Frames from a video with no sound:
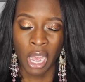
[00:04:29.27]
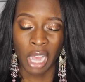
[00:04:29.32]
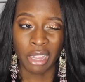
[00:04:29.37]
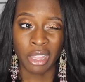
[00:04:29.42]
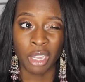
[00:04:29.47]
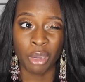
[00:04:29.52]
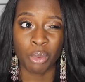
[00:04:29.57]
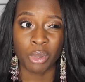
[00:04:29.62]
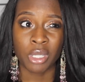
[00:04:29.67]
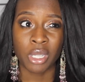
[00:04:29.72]
I
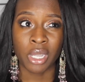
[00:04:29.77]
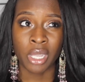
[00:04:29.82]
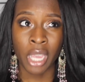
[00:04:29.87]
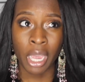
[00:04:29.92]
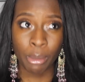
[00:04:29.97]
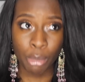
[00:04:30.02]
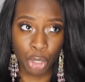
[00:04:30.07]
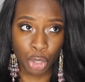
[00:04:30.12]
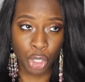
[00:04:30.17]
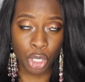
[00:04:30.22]
think it was a
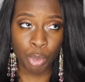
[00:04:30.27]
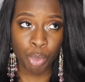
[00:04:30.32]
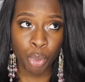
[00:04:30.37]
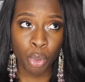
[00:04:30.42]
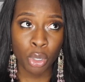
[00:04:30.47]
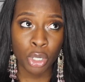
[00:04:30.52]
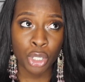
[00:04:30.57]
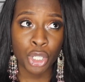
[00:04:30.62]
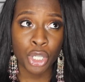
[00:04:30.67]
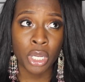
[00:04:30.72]
chemistry
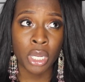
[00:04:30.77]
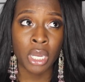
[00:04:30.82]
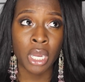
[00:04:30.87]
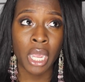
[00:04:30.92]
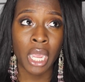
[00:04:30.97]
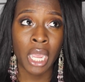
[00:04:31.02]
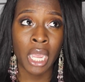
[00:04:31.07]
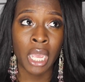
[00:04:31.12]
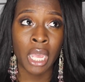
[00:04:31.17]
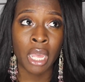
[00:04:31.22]
portion
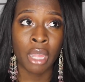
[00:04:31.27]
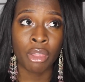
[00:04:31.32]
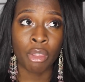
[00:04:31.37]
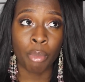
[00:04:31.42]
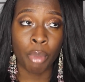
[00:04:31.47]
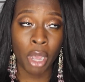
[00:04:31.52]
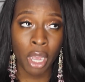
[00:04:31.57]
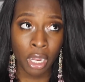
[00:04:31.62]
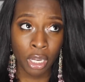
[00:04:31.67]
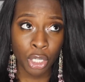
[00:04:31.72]
and the
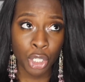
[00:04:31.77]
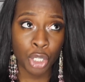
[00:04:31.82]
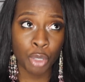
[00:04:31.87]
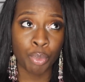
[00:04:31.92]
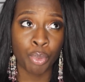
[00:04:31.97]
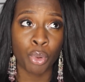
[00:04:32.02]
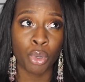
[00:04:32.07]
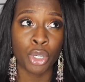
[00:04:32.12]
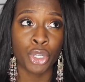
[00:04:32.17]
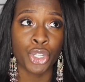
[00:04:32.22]
biology
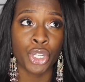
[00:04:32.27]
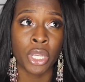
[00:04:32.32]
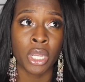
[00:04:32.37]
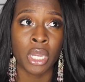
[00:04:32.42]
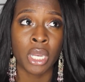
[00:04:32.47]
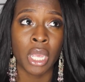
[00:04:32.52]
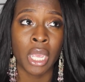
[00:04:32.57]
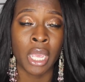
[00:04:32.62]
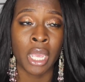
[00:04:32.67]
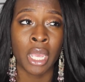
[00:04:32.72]

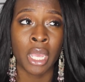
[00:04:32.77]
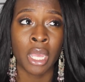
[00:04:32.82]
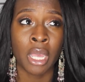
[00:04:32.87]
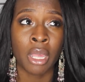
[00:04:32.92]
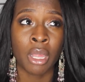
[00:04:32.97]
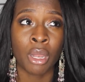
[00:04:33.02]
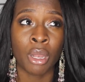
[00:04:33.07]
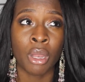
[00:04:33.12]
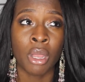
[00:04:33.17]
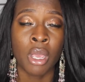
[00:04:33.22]
portion
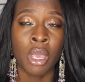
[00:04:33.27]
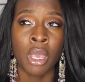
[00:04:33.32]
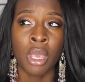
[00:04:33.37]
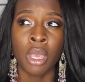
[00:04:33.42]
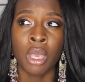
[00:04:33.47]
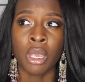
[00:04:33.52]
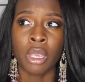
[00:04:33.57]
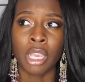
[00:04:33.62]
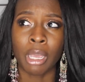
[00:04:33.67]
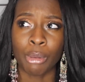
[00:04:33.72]
and
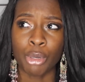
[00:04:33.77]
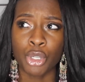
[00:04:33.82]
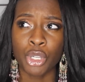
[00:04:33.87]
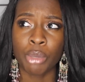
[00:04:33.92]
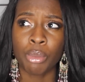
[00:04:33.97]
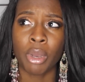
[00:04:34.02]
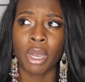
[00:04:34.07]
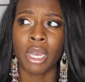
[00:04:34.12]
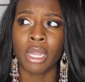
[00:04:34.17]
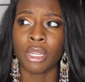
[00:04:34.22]

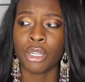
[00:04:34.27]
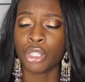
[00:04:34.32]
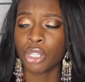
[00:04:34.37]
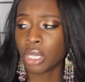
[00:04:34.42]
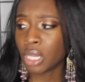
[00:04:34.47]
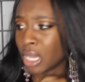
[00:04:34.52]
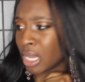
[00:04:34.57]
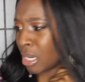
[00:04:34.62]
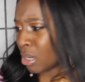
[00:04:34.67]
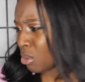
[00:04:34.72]
chemistry,
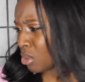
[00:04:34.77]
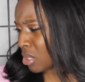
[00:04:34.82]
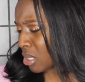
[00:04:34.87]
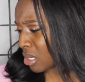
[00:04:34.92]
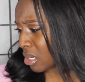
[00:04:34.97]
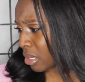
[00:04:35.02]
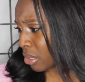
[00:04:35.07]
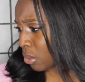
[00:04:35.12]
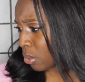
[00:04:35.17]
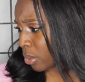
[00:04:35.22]
biology, and there was
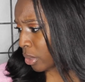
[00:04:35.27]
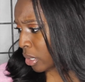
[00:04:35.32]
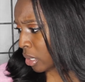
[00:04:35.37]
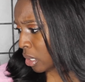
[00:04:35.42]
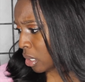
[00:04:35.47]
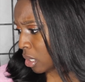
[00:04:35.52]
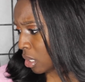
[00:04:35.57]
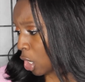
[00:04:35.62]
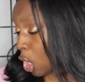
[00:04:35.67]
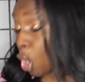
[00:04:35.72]
another
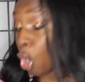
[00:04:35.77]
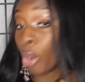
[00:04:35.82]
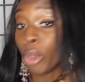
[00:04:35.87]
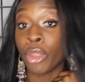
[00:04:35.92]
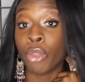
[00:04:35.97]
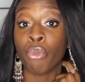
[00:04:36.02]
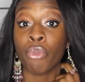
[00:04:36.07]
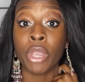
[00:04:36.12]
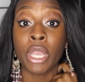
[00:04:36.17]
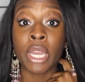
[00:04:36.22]
one. Oh,
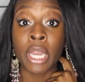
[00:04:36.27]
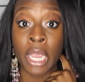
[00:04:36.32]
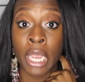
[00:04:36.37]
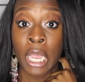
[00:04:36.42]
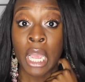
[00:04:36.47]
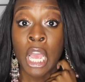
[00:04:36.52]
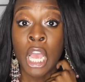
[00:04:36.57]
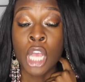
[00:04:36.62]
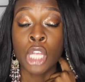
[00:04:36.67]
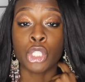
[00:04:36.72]
and the
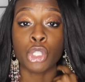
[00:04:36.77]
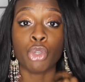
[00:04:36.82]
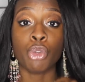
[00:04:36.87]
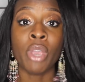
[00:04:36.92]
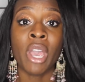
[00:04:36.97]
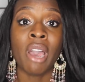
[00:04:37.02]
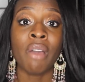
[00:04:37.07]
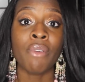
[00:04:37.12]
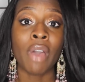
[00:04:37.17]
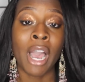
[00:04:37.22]
reading. So
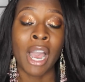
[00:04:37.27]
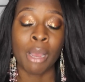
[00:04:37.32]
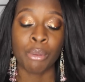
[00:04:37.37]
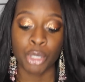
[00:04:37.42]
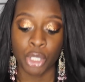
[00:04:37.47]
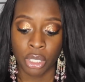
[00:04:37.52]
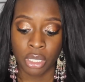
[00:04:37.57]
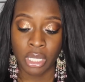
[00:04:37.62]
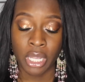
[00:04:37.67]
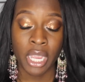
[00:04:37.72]
you have
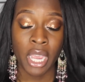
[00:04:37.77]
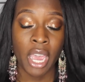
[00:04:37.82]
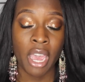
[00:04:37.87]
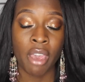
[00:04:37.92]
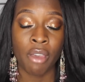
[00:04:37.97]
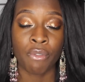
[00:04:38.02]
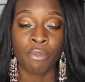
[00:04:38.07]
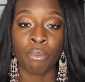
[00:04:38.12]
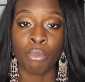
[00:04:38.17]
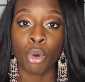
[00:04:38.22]
options. They
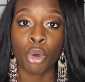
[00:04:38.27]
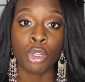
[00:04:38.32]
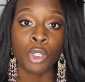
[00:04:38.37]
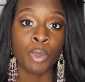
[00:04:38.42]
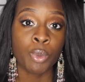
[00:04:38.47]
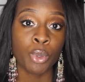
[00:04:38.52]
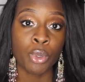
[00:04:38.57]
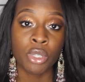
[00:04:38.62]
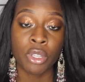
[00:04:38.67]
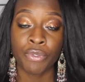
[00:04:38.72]
have
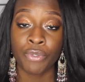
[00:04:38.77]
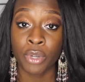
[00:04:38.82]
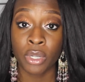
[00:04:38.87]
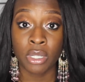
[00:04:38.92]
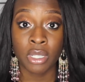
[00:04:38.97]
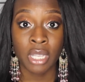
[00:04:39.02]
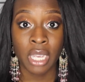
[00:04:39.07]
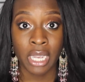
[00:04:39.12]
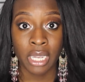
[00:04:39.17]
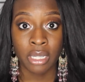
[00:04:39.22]
multiple
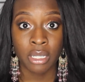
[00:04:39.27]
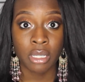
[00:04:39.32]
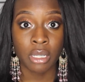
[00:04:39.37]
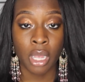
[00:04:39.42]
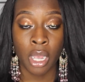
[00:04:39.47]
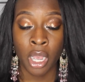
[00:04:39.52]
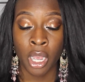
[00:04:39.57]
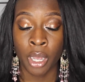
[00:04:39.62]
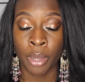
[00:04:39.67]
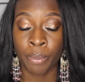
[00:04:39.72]
different tests.
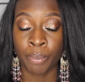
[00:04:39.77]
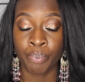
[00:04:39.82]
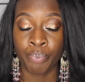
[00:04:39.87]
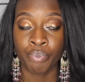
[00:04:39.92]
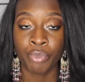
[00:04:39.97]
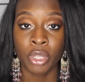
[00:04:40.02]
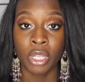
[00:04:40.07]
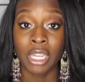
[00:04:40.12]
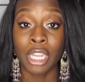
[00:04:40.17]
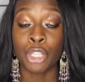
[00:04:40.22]

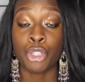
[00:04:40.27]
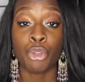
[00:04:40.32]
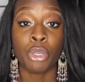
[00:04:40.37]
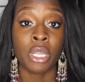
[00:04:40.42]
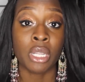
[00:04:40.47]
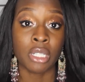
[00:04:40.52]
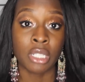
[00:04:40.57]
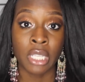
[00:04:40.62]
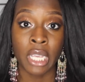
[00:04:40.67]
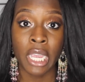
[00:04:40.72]
Um, that you
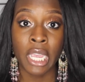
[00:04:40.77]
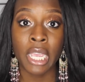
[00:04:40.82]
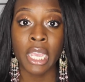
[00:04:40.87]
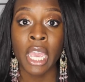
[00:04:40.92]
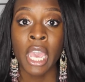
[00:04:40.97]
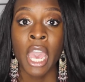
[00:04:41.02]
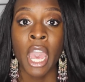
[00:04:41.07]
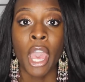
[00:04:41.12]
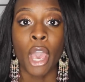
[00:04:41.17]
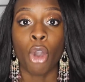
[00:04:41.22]
can
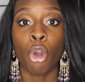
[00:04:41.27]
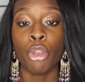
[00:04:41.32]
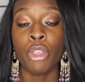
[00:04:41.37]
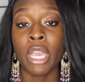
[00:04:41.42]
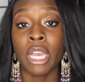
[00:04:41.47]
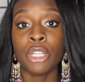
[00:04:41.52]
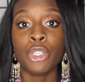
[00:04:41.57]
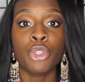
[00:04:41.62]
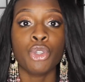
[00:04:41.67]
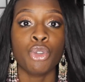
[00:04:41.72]
take. all you
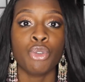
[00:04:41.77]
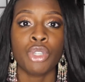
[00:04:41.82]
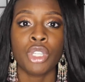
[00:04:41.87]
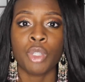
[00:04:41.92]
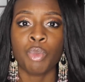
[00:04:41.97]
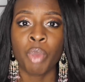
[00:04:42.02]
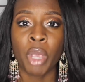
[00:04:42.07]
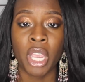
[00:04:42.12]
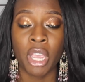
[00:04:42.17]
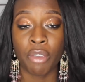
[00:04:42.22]
have to do is
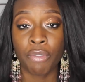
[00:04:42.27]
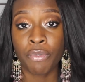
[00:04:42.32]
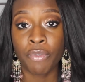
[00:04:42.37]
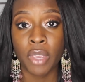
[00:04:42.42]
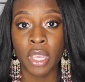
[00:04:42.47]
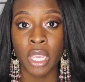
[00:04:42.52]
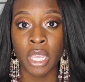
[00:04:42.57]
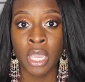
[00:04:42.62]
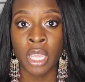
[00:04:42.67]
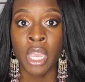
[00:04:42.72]
just pay a
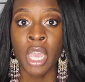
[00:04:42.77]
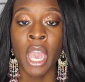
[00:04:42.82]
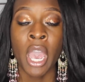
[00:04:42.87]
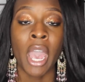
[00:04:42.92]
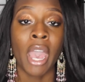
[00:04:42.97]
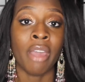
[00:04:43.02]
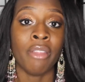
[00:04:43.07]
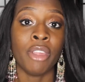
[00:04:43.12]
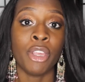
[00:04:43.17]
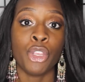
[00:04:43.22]
fee
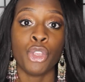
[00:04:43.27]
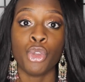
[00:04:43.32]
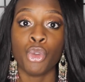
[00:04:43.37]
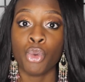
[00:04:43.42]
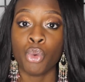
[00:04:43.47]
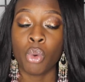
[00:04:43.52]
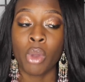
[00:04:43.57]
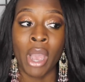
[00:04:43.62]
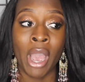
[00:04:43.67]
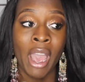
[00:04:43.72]
and then
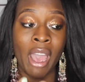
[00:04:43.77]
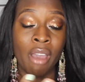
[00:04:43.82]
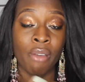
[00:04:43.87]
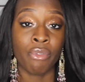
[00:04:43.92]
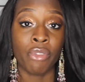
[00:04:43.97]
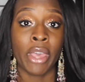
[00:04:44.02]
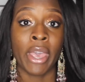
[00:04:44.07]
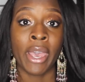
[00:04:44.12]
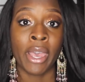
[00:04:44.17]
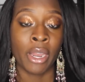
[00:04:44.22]
you
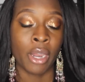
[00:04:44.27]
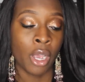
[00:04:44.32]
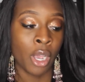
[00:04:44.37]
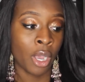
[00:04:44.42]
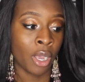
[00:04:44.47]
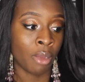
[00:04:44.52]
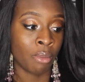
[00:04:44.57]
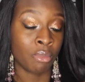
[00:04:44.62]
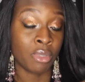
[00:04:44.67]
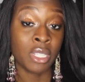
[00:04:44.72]
have that
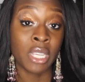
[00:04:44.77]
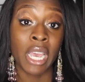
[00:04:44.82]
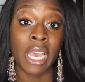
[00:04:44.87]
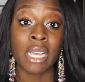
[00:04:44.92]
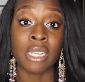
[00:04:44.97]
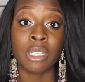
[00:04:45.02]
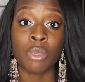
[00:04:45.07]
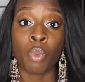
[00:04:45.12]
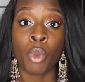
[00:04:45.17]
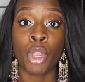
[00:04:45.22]
um,
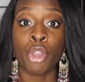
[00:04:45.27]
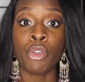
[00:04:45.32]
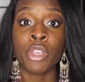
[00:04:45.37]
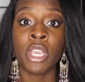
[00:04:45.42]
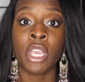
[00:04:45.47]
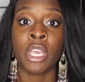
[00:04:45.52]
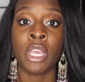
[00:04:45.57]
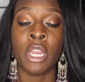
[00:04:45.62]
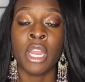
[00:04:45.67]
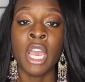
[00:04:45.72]
test where you
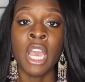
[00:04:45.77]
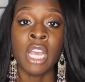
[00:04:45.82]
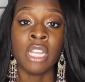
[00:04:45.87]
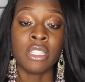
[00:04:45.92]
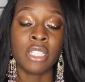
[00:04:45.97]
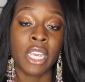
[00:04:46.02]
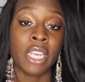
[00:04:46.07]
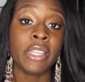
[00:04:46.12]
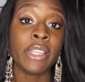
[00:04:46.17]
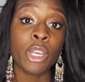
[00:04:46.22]
can
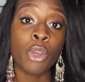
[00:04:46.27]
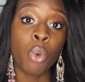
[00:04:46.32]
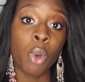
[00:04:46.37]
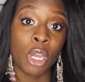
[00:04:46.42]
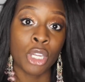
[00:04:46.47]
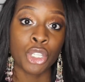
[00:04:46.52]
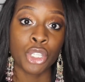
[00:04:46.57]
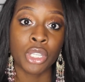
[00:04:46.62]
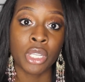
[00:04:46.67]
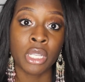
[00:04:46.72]
take the
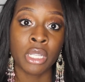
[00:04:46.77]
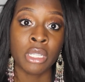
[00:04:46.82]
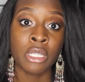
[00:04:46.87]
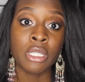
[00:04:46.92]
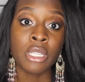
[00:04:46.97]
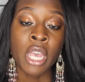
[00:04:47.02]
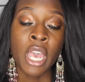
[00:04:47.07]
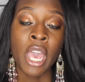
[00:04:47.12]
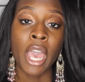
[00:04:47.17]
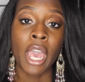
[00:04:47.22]

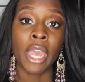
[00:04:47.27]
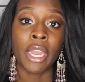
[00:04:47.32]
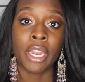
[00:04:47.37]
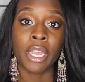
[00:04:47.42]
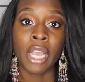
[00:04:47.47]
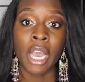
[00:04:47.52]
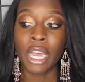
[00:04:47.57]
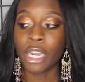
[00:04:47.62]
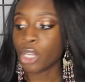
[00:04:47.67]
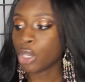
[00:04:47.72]
questions and
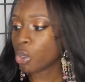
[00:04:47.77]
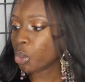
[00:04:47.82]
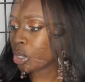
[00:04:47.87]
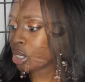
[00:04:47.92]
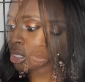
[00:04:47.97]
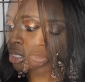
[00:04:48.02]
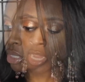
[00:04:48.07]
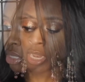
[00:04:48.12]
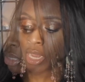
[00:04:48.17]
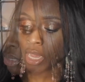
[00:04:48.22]
then kind of mm-hmm.
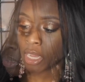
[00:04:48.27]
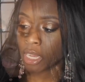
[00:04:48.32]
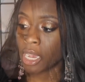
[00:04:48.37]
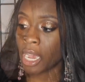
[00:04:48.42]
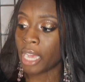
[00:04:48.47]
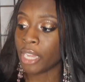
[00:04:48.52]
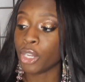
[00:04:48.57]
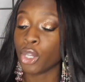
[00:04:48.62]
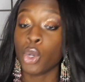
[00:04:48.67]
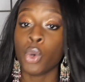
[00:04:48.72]
quiz and then
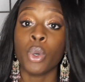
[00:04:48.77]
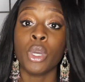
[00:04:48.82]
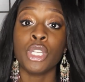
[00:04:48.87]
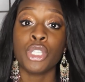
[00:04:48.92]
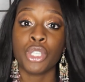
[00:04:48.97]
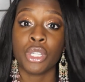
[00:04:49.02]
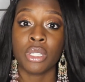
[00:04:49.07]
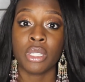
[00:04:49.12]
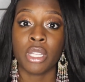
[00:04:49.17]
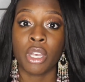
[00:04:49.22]
kind of
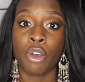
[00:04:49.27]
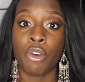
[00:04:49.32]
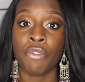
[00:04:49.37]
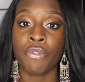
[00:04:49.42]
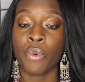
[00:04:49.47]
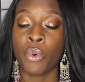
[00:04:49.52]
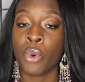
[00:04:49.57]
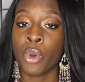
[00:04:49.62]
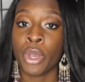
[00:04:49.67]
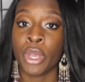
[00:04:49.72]
quiz
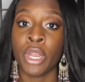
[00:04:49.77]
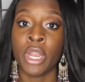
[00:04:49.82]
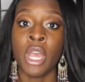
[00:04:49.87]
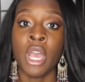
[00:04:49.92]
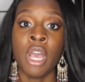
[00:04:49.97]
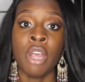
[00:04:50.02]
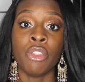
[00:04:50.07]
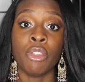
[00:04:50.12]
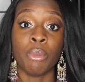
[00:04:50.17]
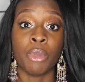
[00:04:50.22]
yourself on
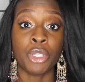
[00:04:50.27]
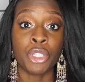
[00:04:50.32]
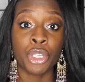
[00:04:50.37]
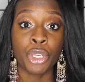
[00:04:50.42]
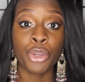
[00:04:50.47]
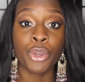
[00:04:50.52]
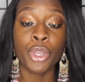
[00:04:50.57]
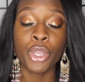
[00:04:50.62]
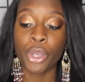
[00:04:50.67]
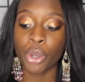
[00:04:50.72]
the
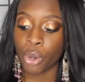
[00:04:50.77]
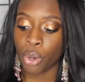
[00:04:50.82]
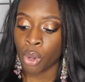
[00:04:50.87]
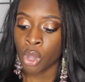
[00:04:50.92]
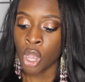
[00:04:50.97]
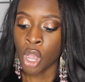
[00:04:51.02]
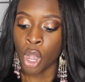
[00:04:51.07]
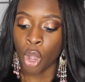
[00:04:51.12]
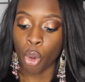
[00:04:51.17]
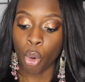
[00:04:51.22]

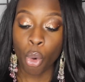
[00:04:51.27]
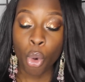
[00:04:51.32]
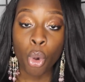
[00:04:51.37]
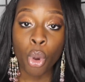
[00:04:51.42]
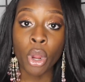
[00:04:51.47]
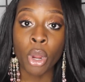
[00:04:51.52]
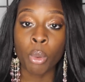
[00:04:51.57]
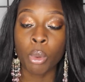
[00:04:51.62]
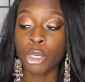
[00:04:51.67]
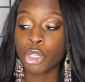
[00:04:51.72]
material
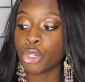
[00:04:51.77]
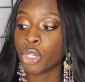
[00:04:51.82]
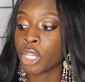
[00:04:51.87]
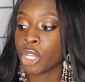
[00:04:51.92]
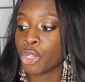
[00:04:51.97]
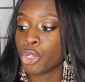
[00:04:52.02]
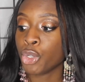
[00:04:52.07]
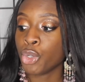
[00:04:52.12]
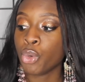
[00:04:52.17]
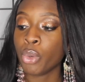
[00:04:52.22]
or what you
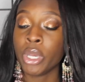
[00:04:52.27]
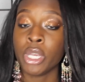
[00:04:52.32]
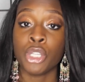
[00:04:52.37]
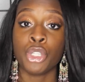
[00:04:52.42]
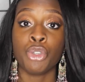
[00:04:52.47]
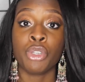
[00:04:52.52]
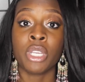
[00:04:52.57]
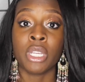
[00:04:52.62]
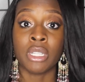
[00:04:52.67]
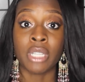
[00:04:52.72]
can do
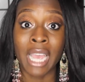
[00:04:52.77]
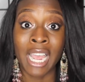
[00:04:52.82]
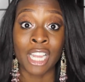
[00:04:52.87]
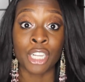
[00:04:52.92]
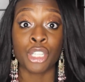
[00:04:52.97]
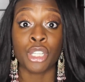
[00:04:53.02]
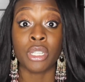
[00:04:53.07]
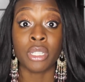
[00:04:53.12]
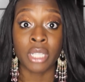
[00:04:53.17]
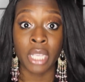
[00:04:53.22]
is you can
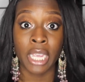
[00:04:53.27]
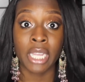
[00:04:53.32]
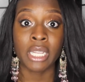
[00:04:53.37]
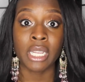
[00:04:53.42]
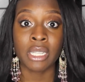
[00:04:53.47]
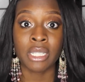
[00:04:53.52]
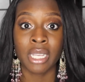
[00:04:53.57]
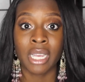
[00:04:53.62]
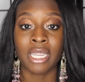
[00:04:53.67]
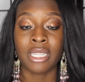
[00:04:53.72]
actually take
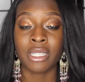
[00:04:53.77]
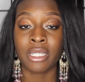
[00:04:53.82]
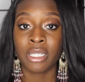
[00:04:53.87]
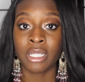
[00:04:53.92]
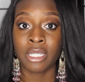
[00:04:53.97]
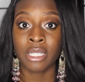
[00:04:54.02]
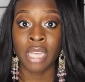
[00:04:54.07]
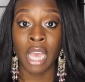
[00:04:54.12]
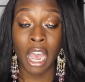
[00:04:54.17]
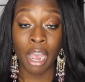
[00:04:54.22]
the
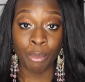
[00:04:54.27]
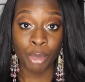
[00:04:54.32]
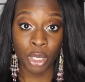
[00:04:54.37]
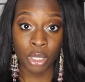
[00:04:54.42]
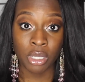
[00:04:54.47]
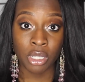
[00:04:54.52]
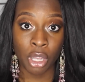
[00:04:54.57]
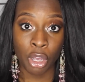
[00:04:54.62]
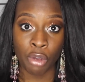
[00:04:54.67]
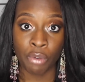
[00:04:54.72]
test, time
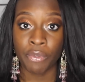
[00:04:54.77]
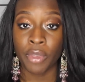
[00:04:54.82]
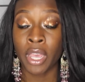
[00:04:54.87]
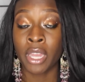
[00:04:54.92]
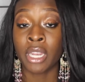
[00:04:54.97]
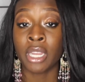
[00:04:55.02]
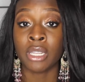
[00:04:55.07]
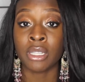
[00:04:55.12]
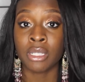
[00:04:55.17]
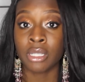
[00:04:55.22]
yourself
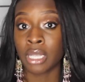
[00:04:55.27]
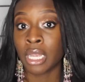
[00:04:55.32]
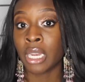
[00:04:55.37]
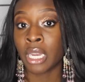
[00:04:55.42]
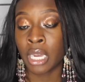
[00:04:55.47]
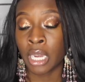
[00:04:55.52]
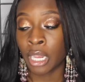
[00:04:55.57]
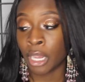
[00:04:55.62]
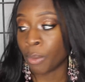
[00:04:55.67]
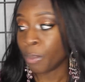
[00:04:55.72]
and then
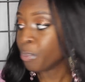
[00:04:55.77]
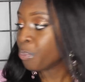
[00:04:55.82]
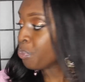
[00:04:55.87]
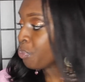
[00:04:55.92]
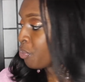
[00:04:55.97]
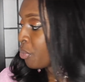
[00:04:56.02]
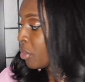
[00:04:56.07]
send it in.